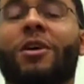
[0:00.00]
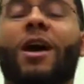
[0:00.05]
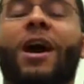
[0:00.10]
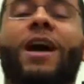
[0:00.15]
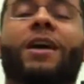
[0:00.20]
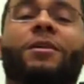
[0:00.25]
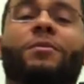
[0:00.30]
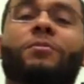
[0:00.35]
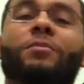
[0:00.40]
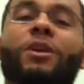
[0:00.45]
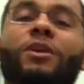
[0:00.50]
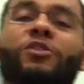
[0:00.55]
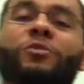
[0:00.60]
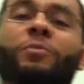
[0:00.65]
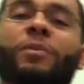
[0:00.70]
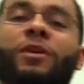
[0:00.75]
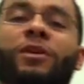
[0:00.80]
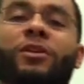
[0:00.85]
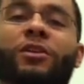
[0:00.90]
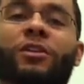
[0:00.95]
had a
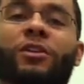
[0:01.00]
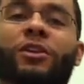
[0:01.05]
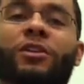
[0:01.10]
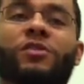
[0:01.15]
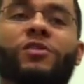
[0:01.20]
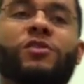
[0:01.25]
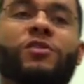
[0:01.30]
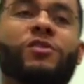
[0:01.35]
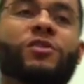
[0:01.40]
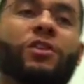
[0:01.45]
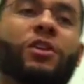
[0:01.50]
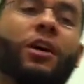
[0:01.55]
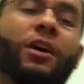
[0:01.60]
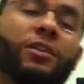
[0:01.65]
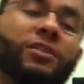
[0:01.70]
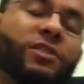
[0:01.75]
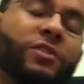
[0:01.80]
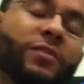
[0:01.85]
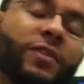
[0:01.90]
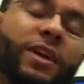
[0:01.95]
much better
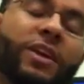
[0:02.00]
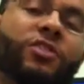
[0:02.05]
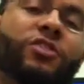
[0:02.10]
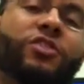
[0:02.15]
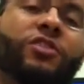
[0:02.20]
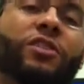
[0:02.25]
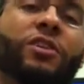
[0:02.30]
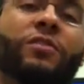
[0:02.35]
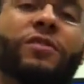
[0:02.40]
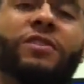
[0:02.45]
conservation